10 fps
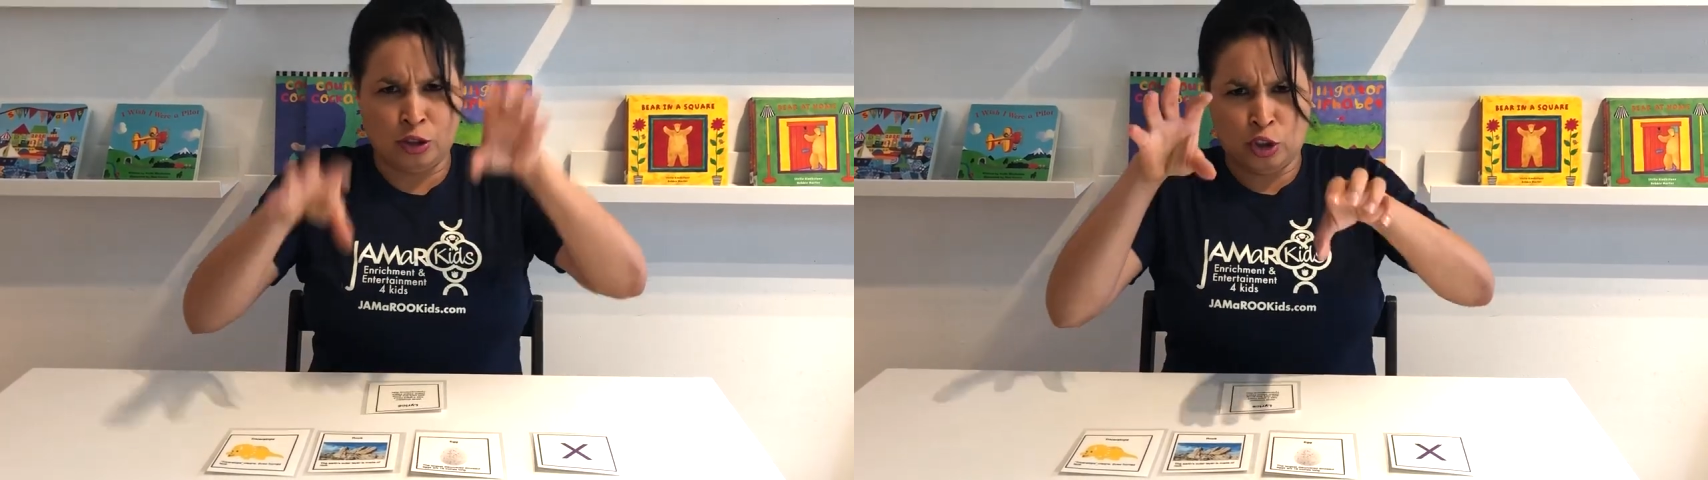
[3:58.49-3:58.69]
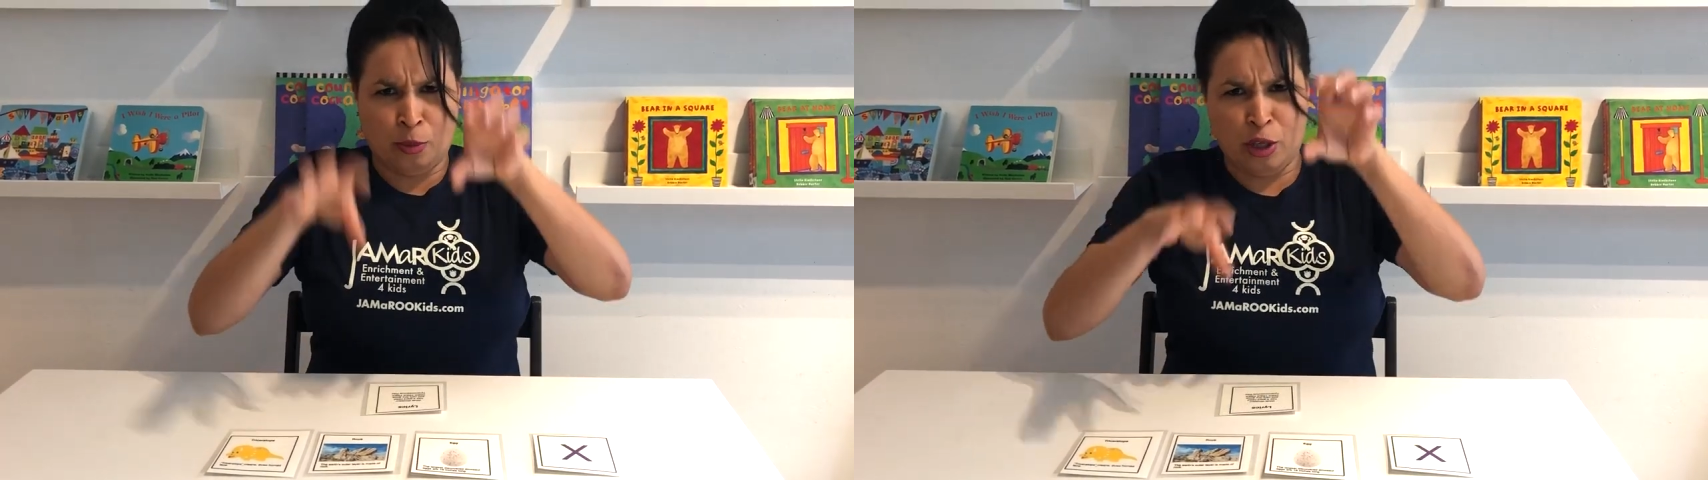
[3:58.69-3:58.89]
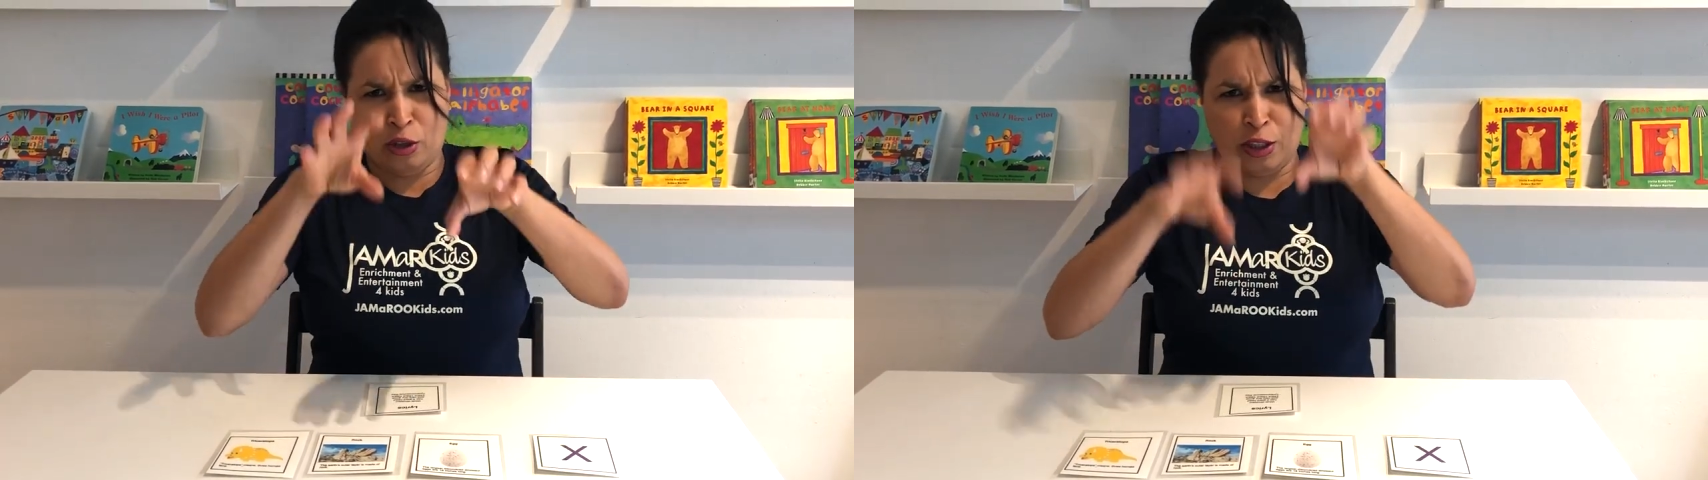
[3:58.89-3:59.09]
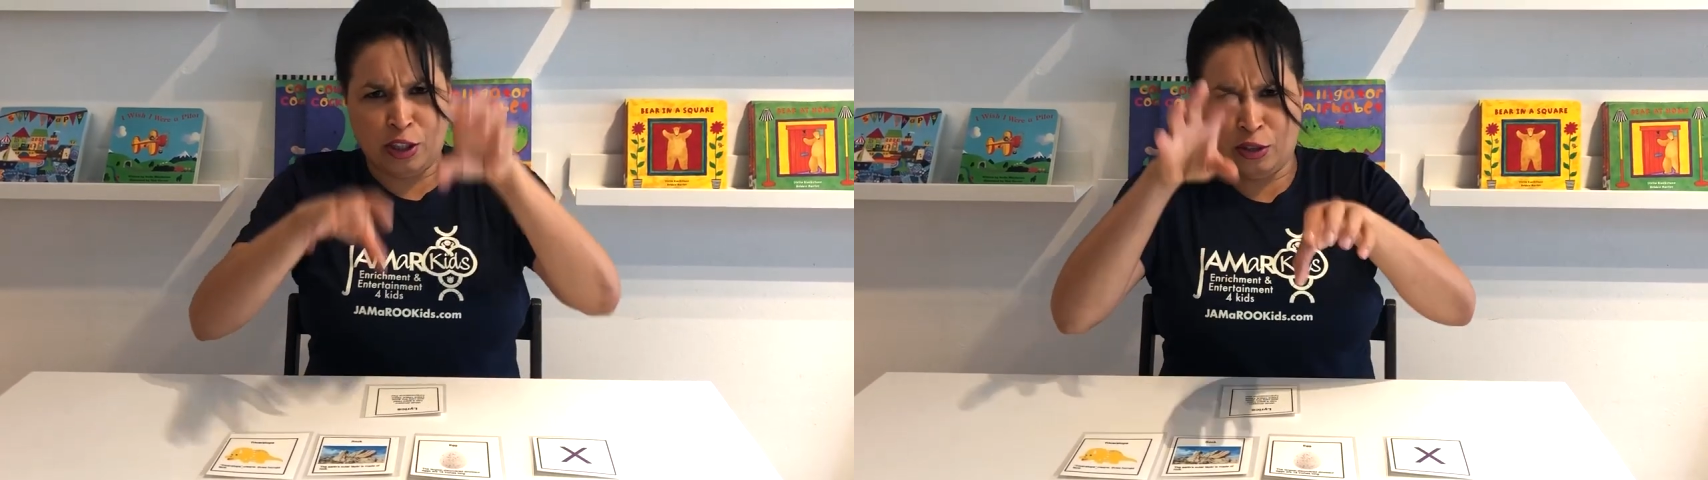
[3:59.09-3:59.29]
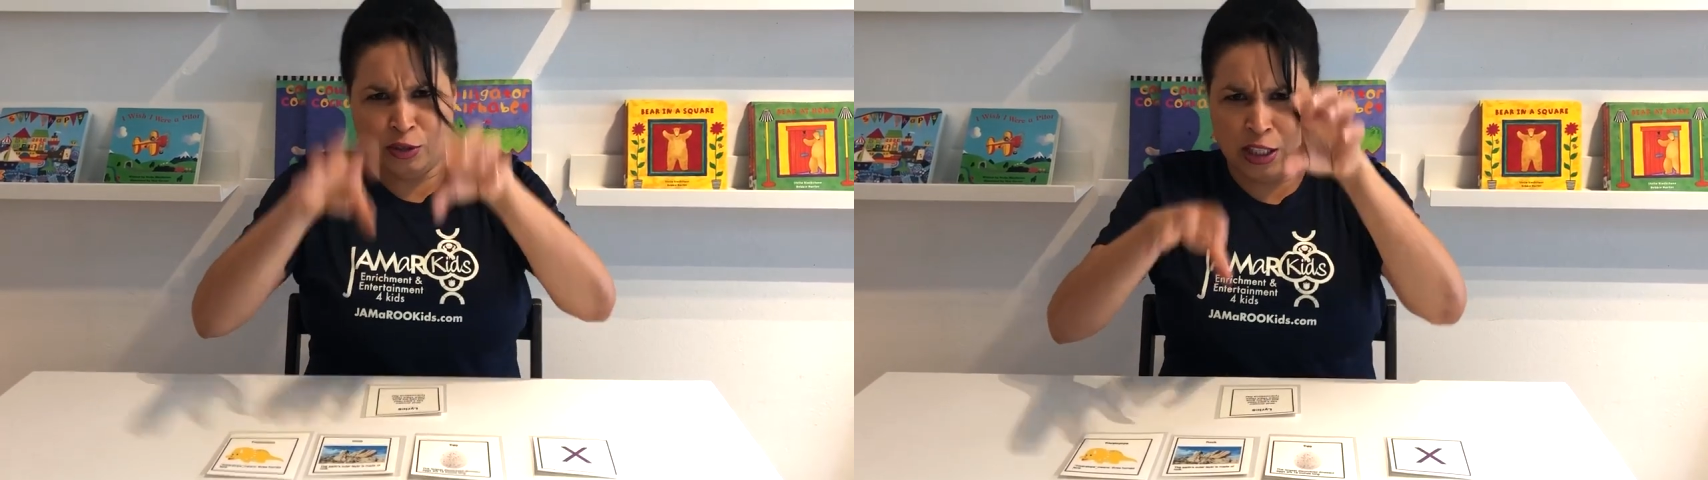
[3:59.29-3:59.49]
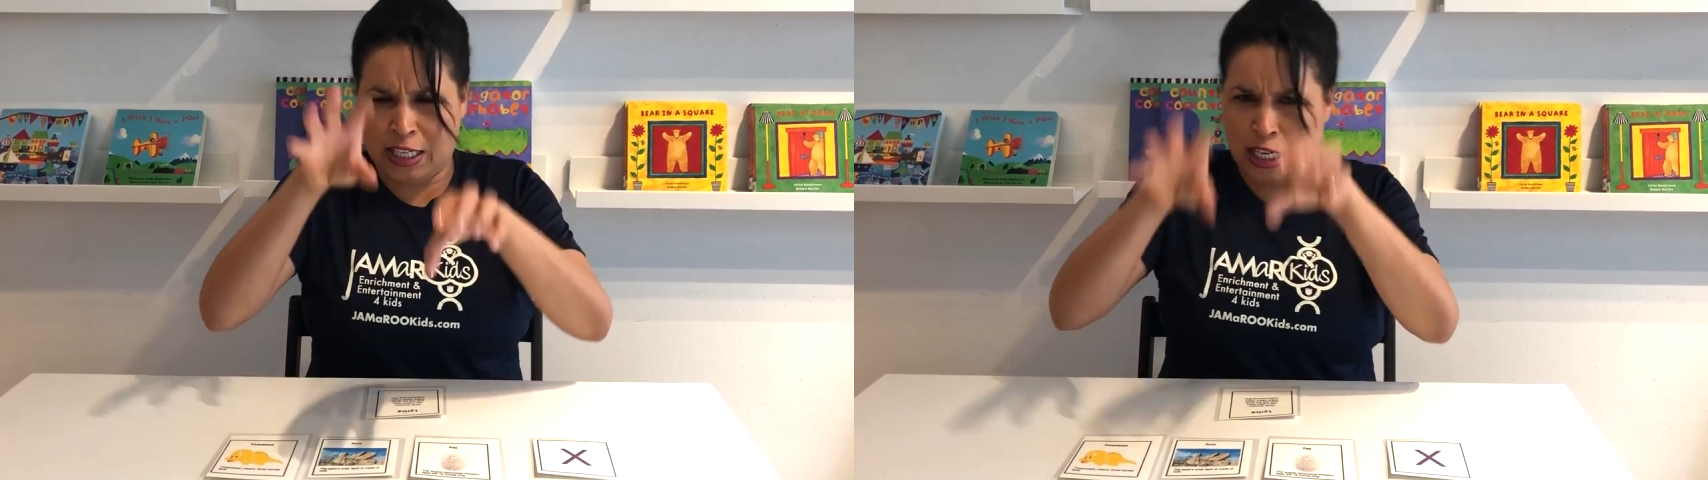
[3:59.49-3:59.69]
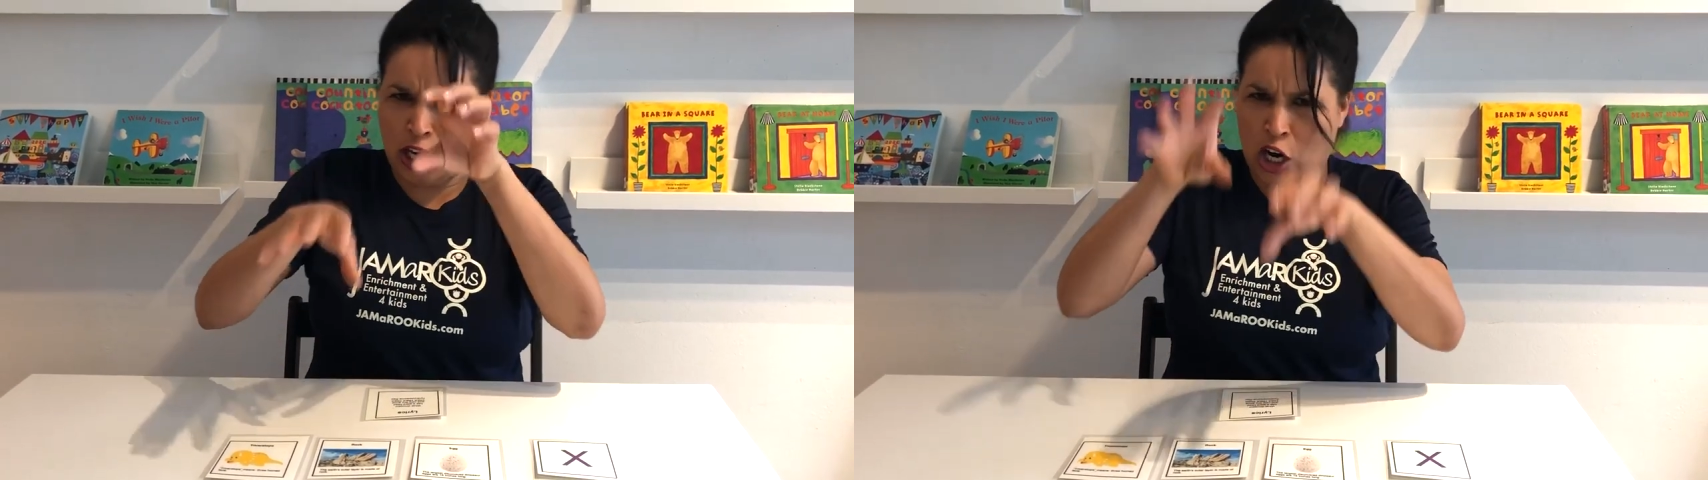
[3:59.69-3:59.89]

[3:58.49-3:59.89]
Show me your little teeny